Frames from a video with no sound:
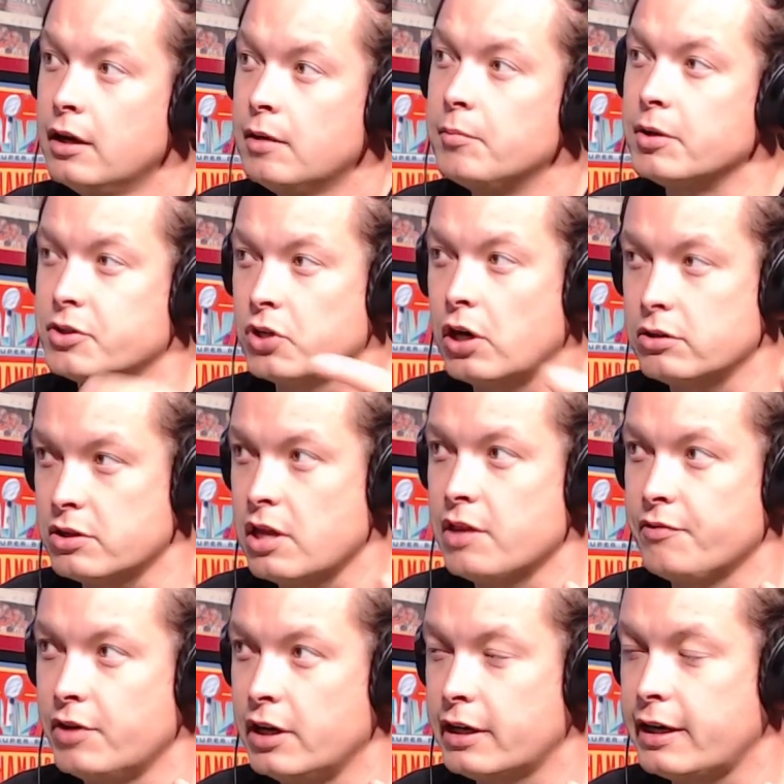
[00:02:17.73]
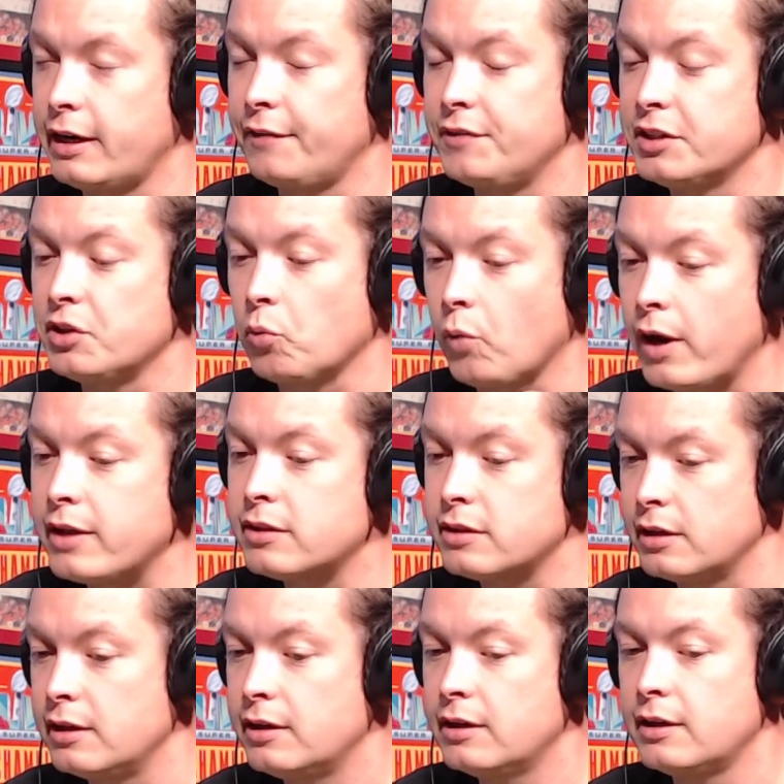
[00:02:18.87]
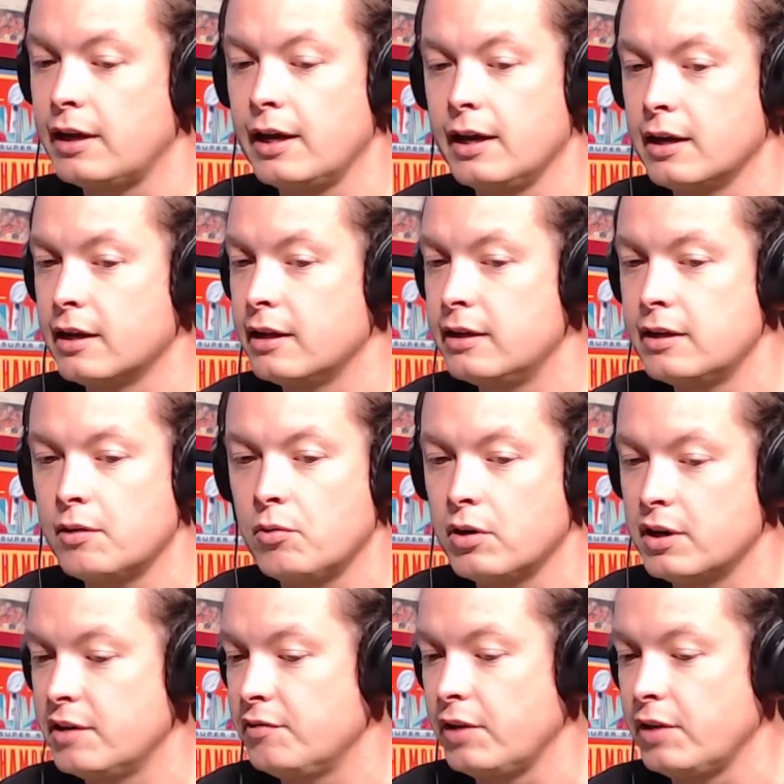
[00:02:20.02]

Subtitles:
But Charles Oliveira kind of did the right thing, and he didn't want to